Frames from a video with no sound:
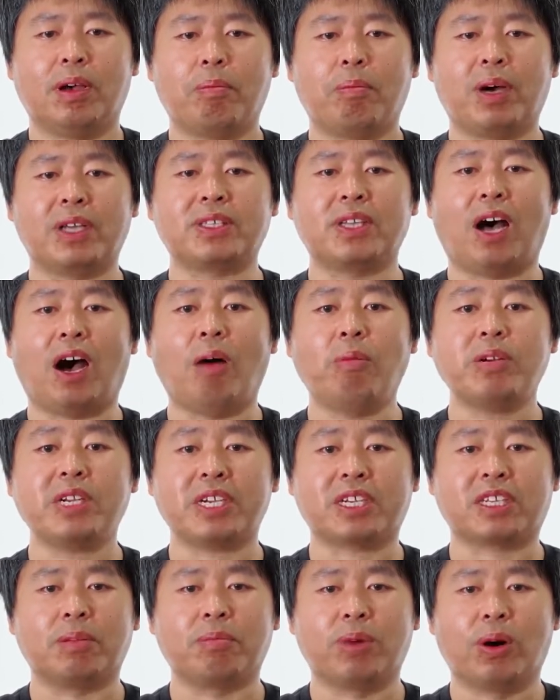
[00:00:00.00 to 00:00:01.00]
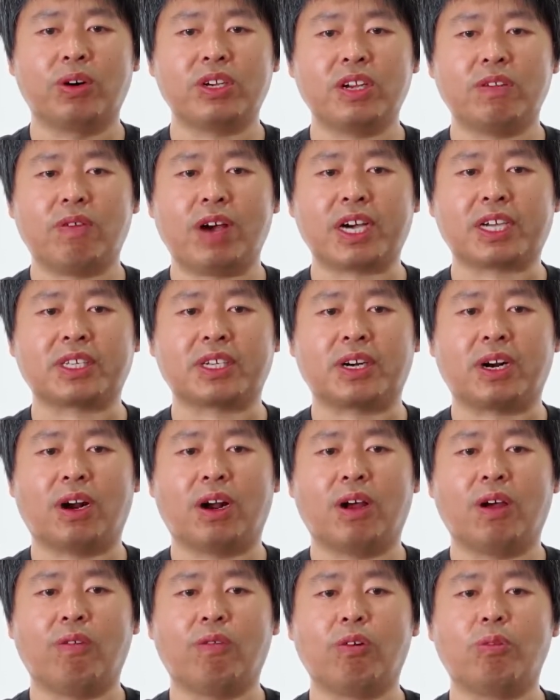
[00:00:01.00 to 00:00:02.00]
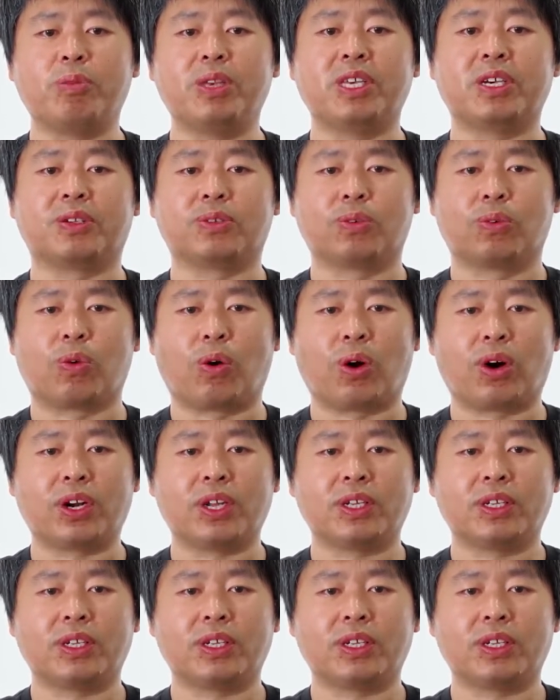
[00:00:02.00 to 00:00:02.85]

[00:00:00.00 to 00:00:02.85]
but the object motion vector will be ignored.